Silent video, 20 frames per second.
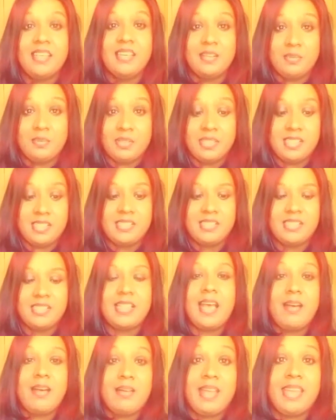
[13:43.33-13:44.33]
Well, this is
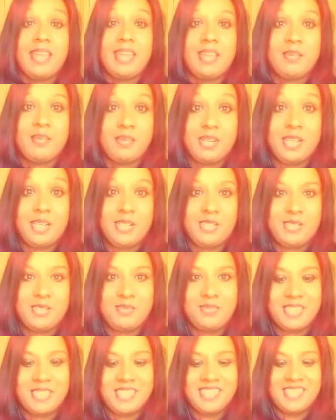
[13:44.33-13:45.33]
how I get when I do
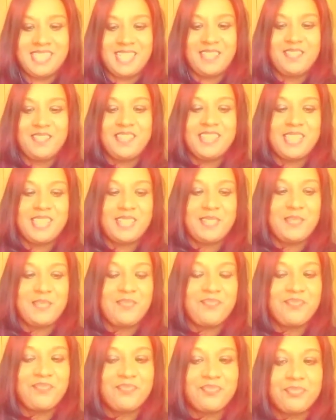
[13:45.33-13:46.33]
my stuff. So
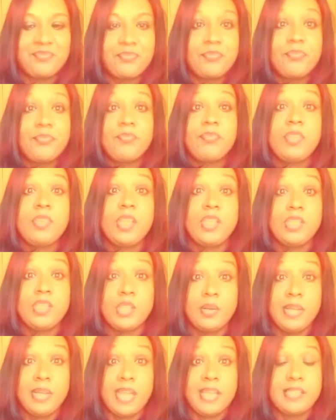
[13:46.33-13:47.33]

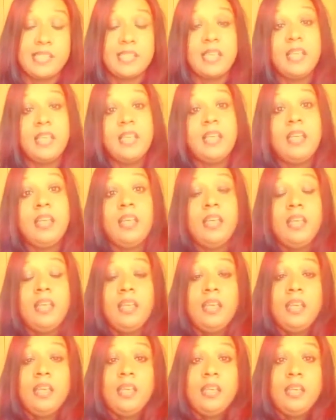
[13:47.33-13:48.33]
yes,
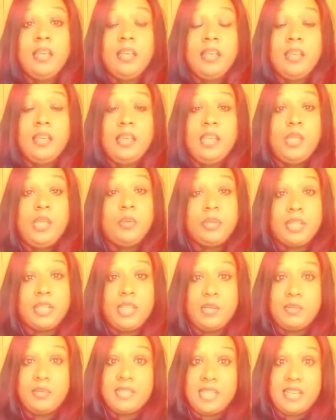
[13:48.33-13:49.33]
you could
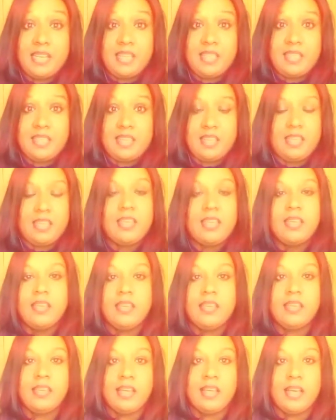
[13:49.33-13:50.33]
use anything.
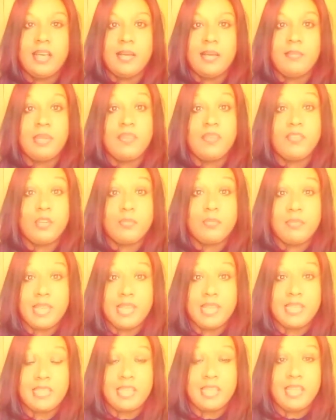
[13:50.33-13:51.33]
If you
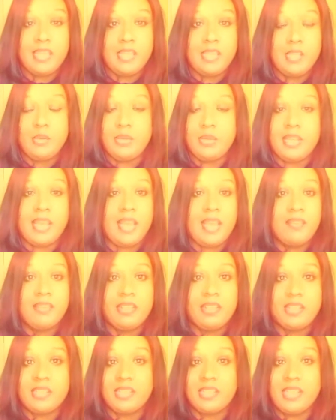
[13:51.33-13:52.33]
meditate, you could have a
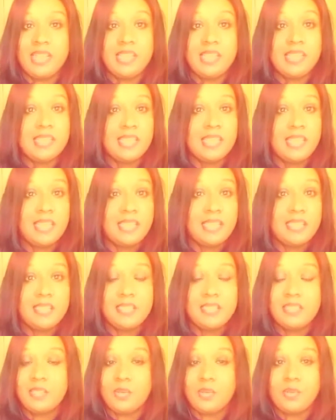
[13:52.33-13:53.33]
little
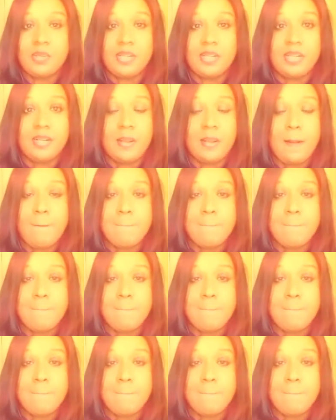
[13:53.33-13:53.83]
incense or